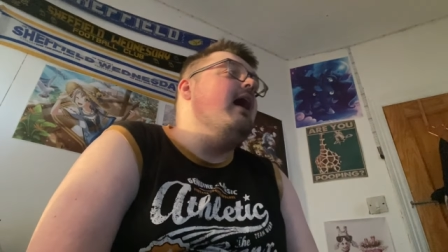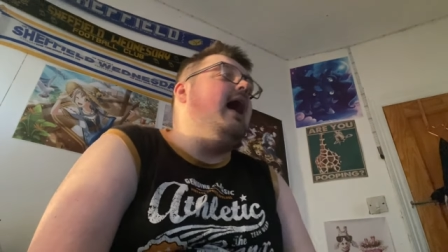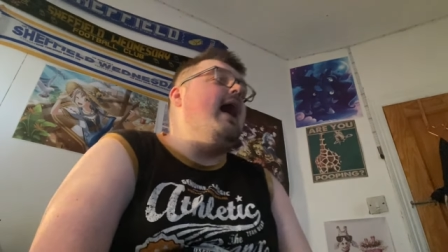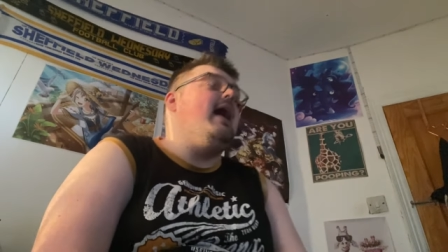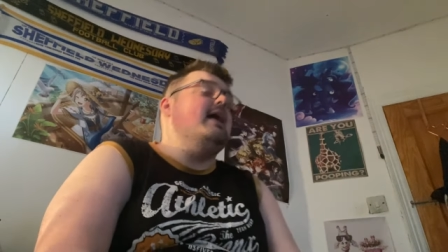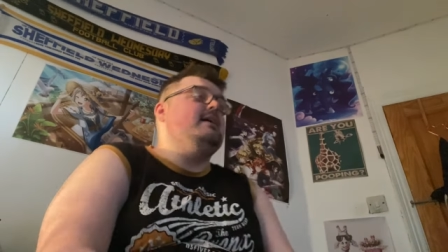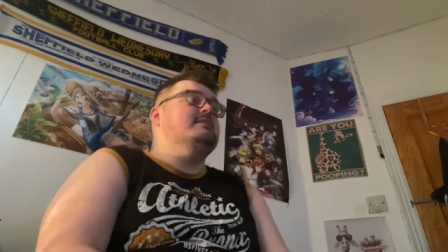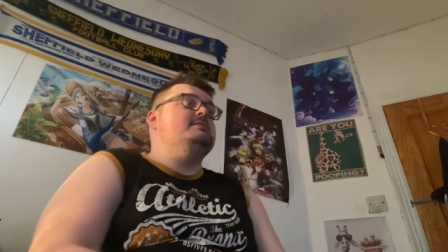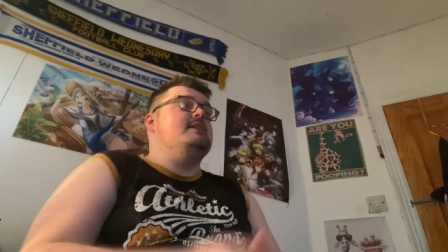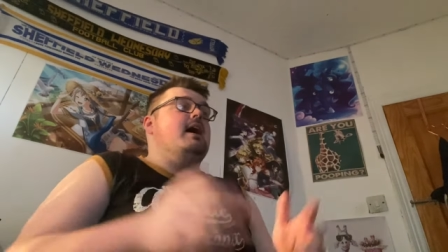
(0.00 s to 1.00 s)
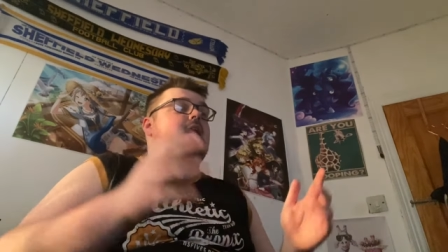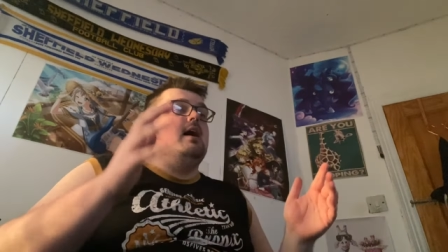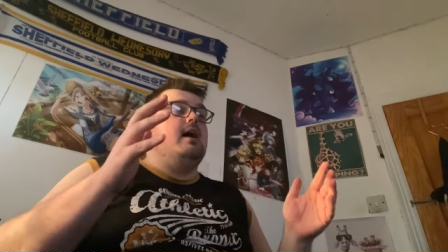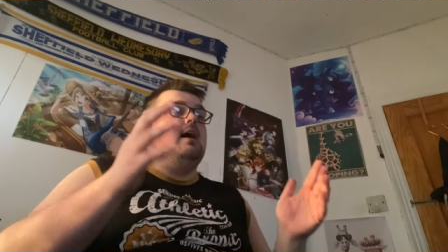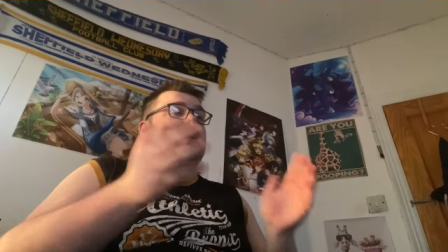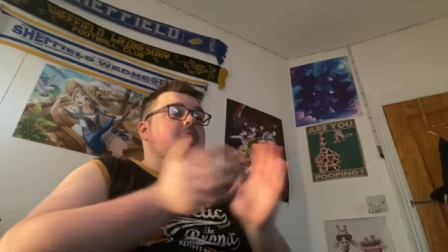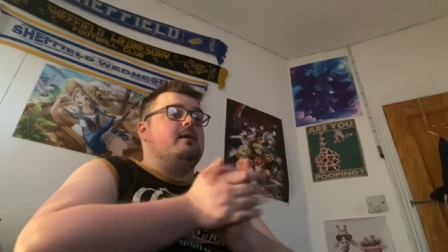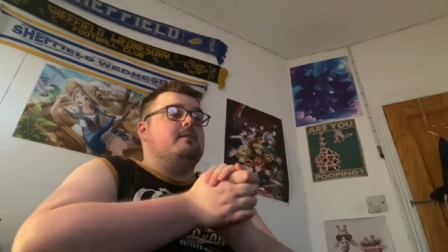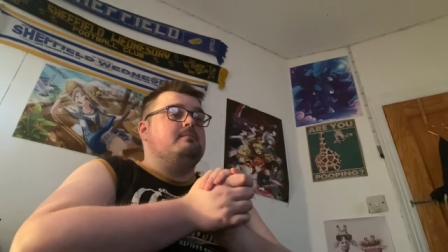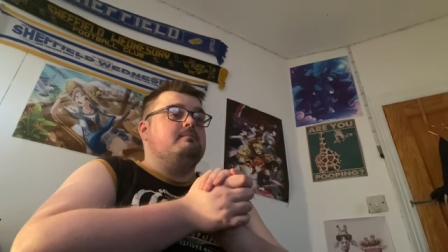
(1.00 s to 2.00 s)
And
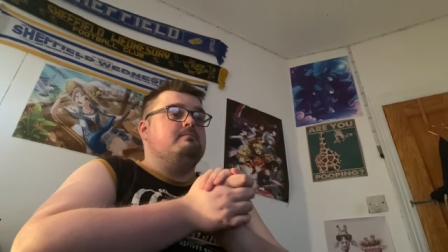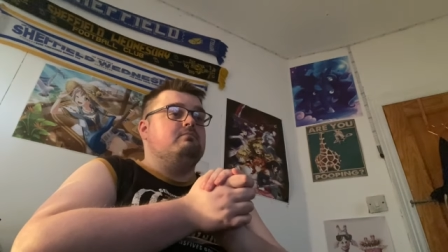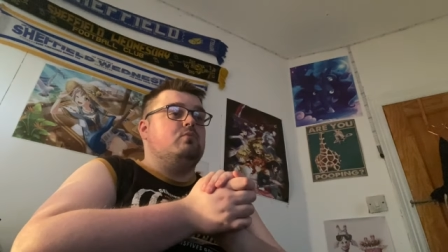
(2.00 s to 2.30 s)
um,